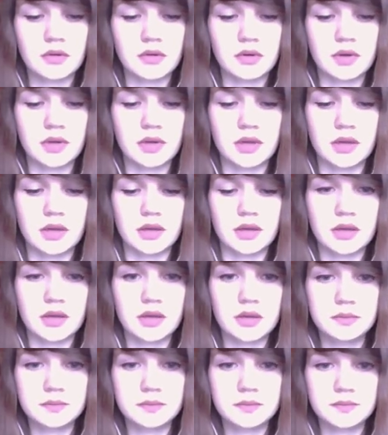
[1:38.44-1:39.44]

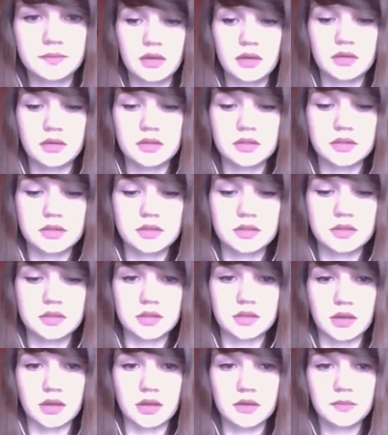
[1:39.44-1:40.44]
Okay, it's
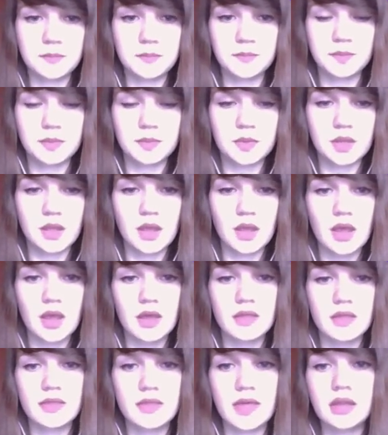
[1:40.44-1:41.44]
done.
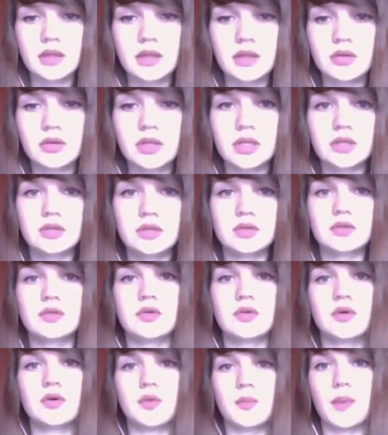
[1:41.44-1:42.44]
Then you need
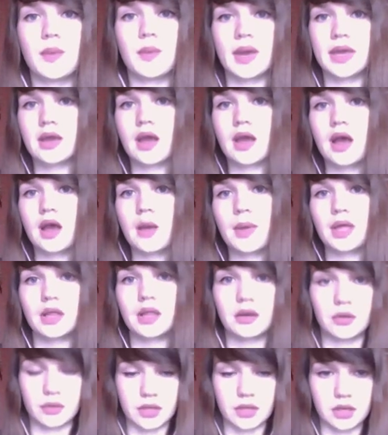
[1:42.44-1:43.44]
to make up a
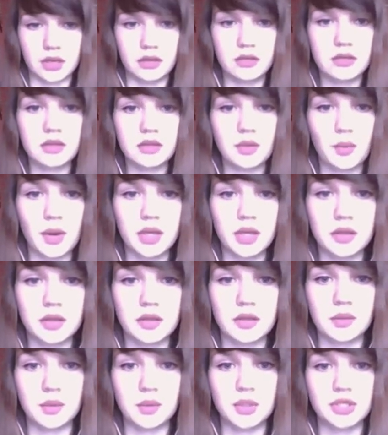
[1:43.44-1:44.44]
login, the
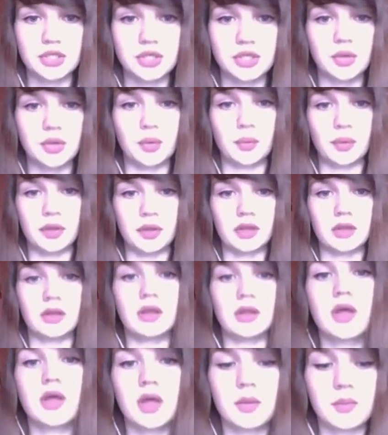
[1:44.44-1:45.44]
one which you
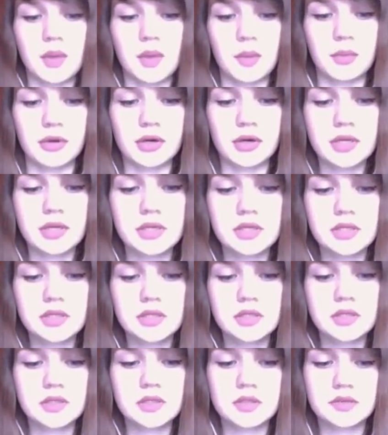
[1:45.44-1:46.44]
will
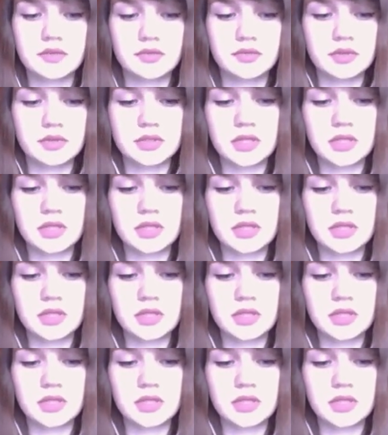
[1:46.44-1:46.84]
memorize, for